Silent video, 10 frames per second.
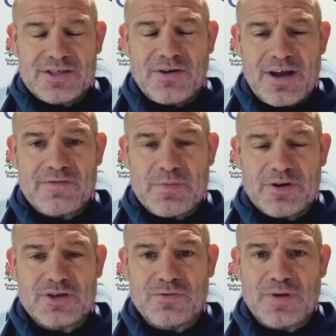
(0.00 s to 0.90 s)
not
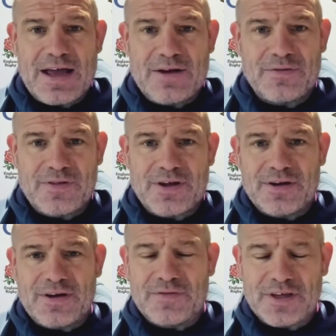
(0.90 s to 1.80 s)
everybody's ruled out of
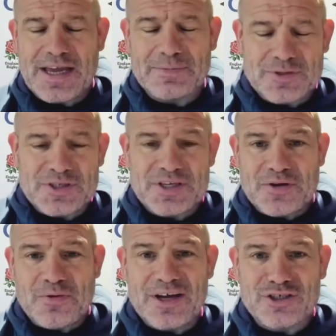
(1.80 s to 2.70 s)
the captaincy
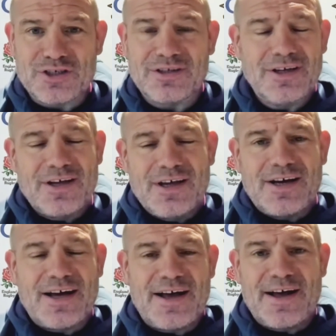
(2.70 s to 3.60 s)
equation.
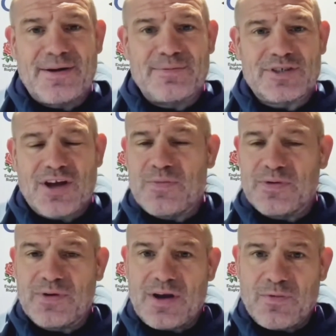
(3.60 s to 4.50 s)
But
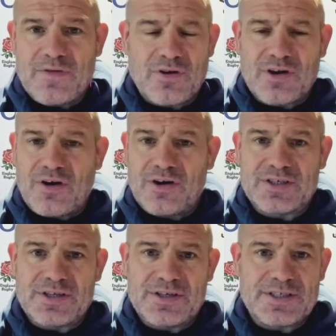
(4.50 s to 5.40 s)
we've got
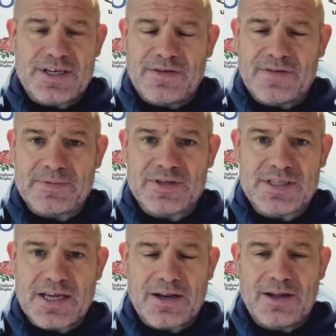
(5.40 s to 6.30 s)
guys that have
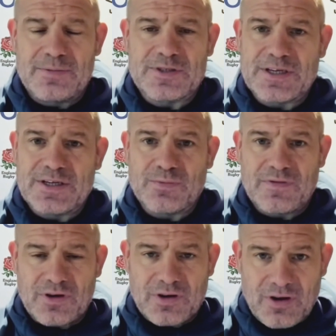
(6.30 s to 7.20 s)
captained their clubs, and
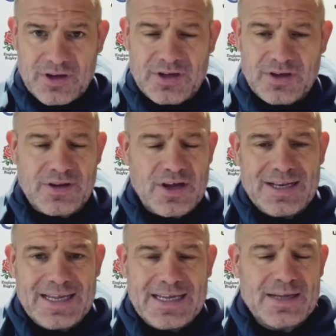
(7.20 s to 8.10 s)
we've got guys that are
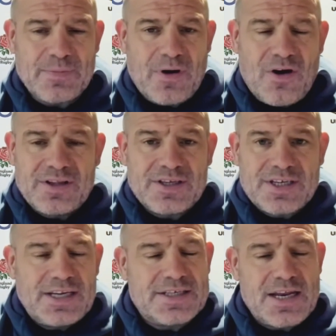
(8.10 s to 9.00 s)
leading behind the
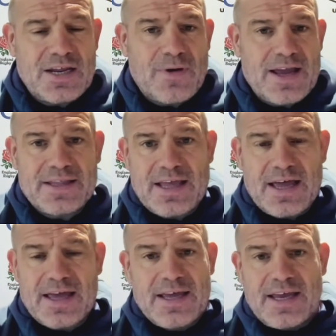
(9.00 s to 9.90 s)
scenes anyway in
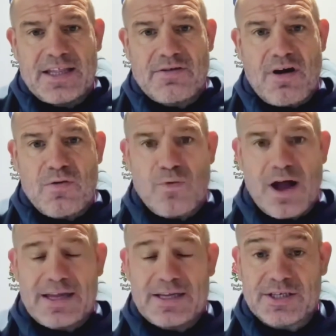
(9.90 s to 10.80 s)
their own
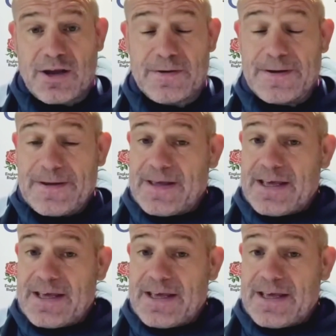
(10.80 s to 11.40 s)
way. So